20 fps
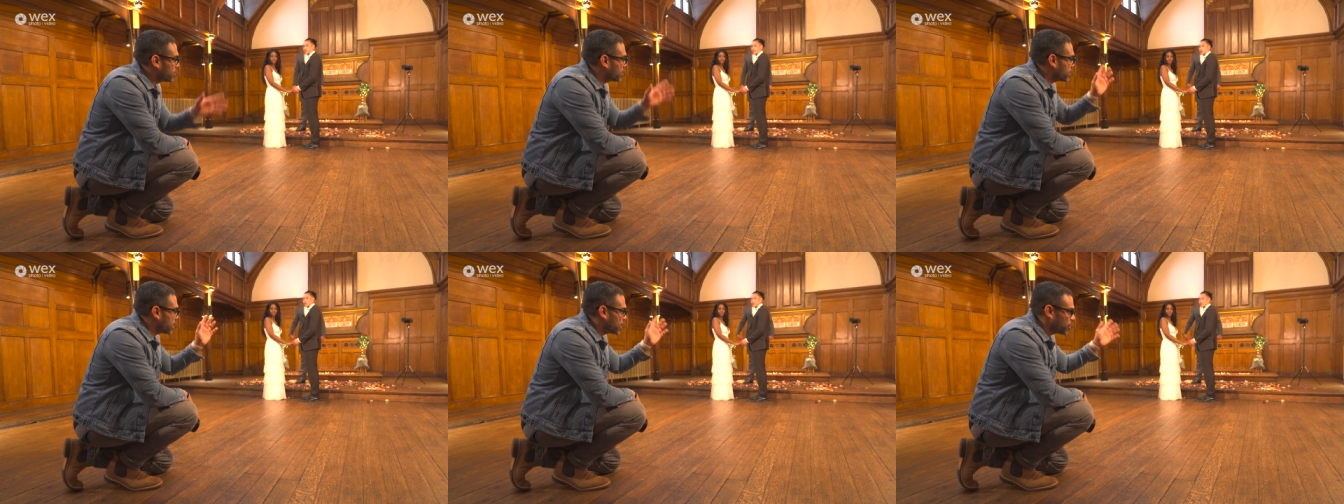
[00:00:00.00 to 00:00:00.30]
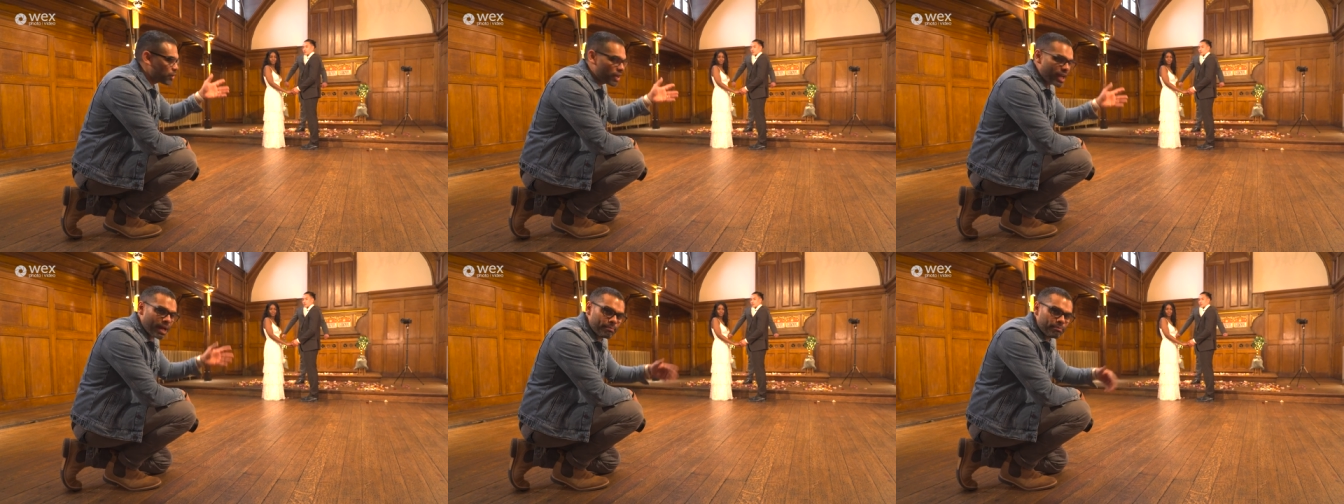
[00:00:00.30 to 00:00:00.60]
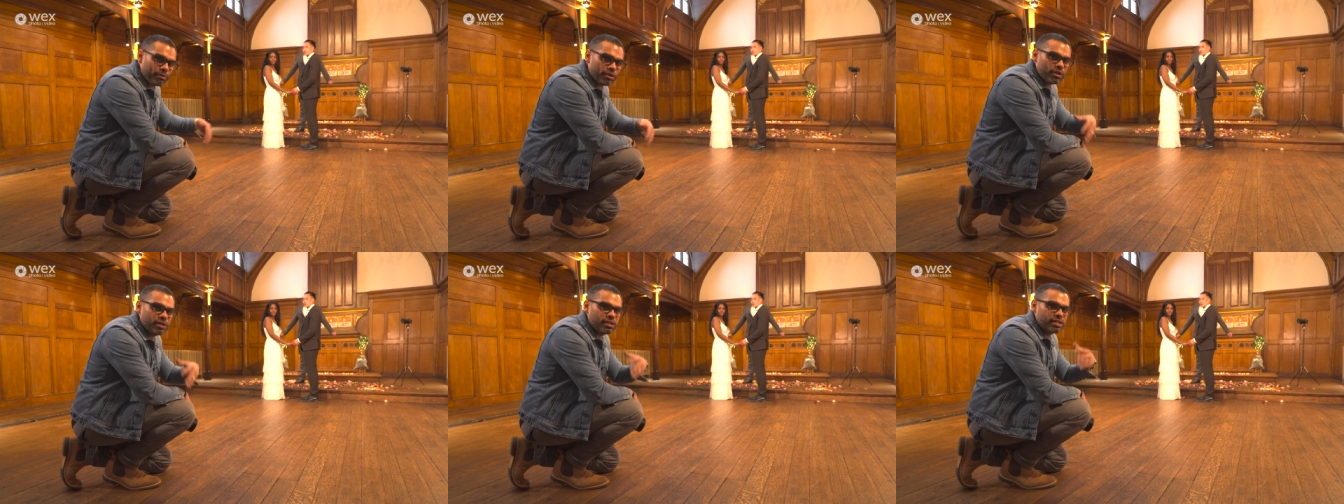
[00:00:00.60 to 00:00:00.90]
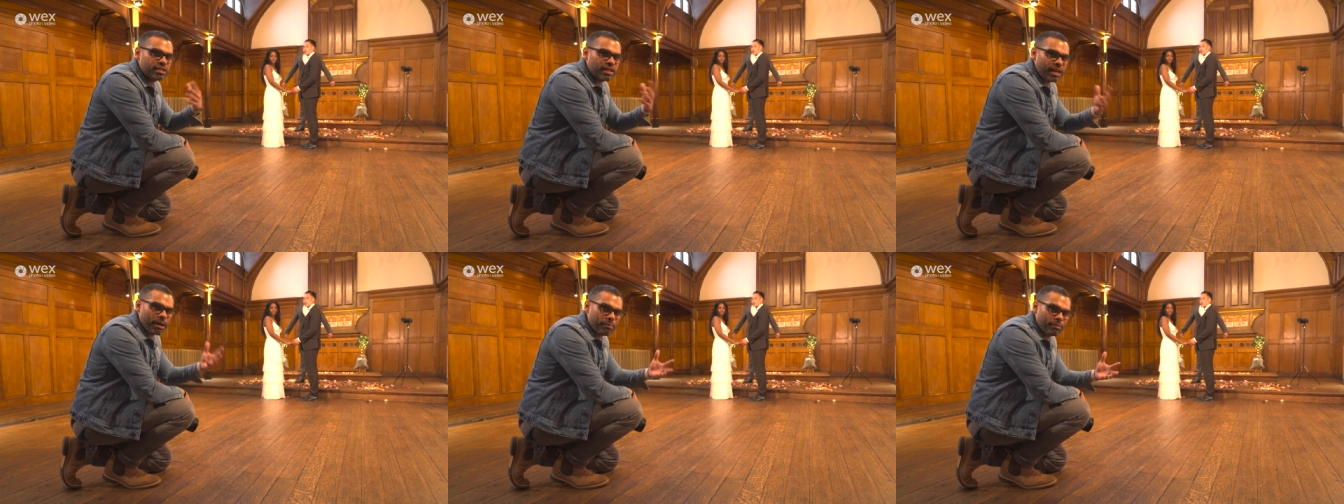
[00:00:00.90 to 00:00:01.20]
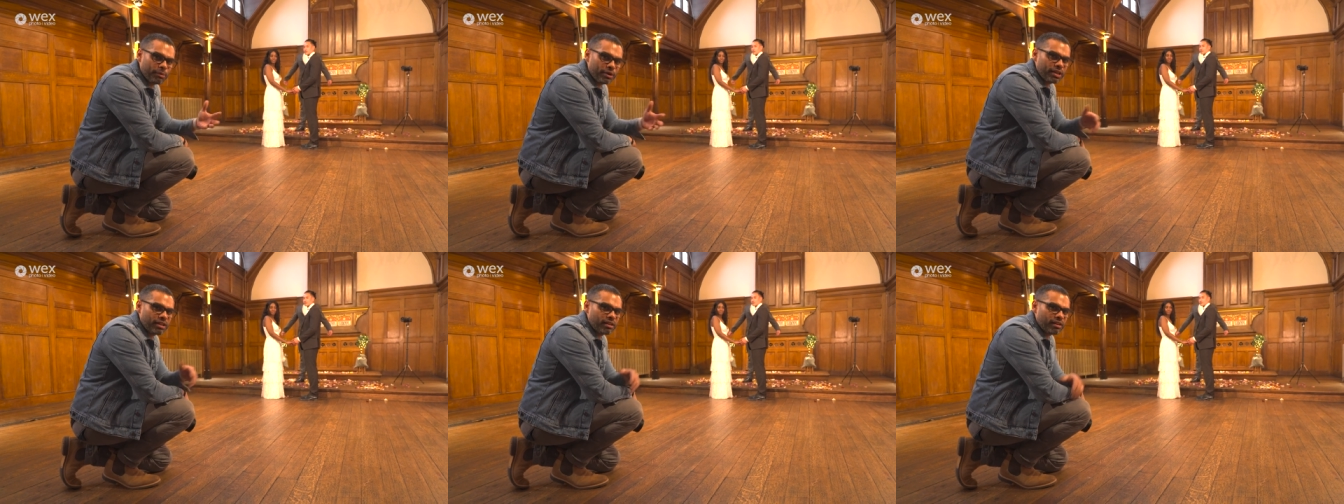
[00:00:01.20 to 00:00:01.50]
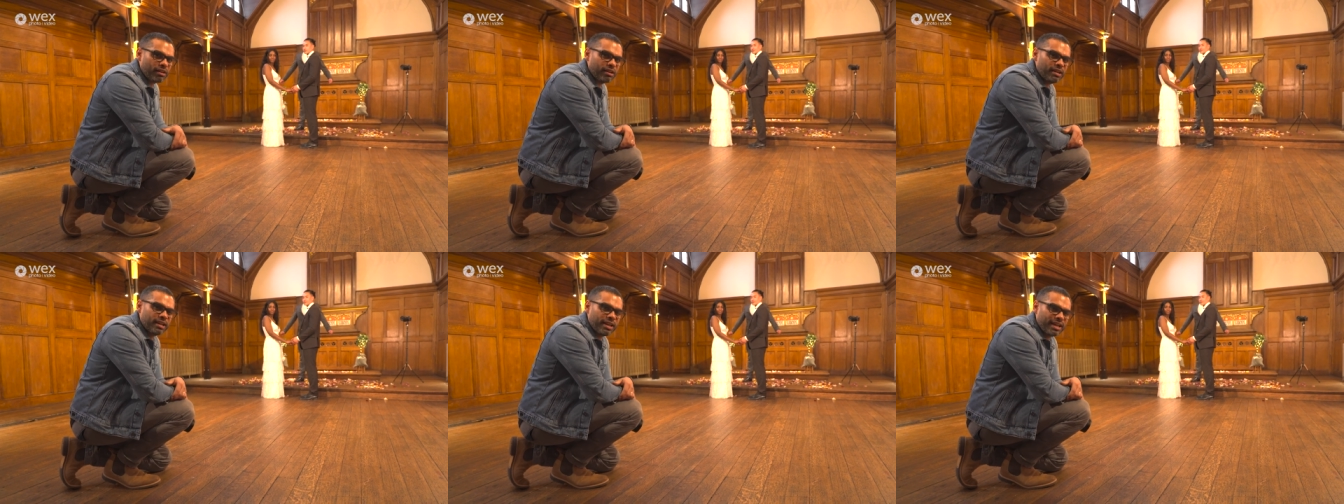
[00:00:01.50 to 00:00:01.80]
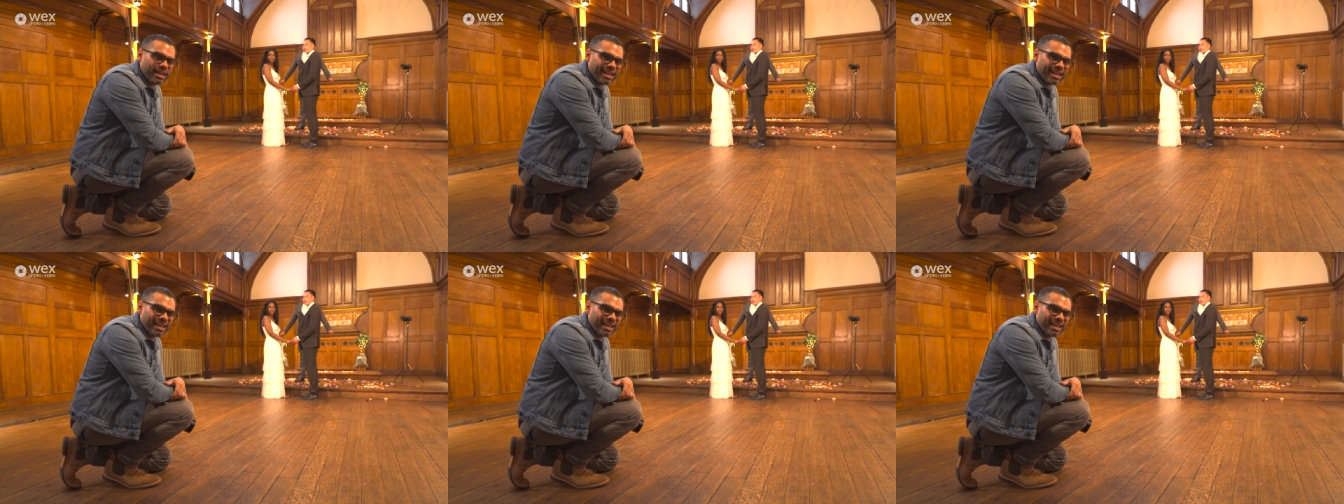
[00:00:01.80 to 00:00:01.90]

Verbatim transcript: to check your cameras, get a breather,